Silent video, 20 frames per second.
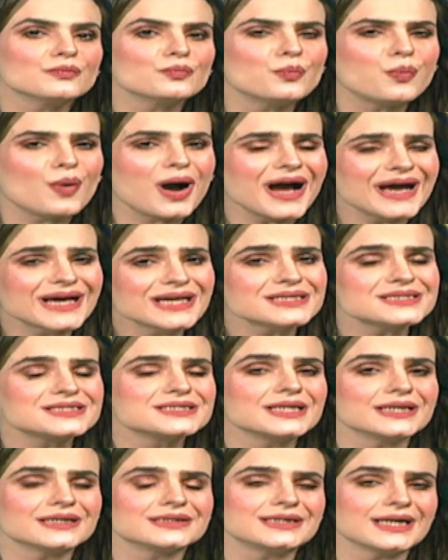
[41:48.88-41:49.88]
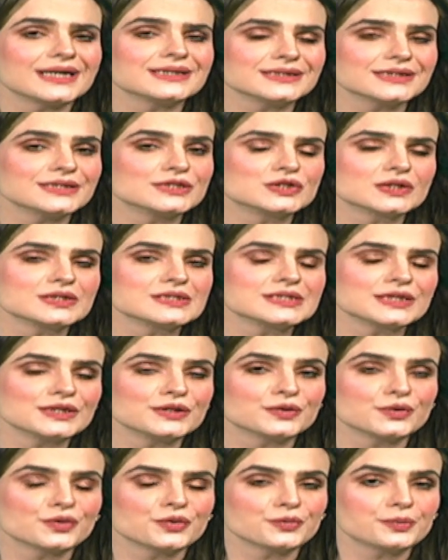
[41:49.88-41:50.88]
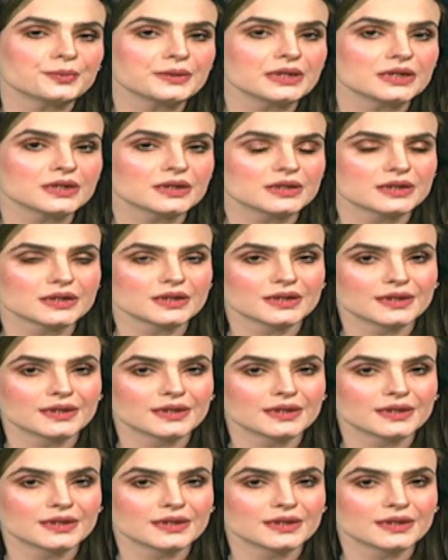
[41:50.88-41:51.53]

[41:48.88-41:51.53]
Why is there that urgency in your opinion?